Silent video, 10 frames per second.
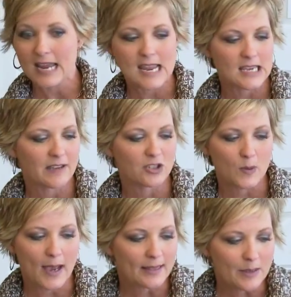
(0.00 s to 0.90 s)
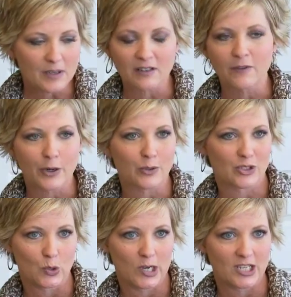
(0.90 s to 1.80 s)
It gives you unlimited photo
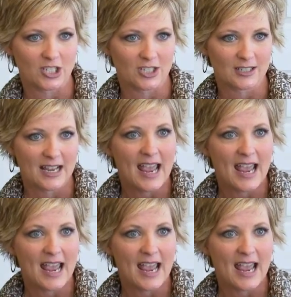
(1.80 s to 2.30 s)
storage,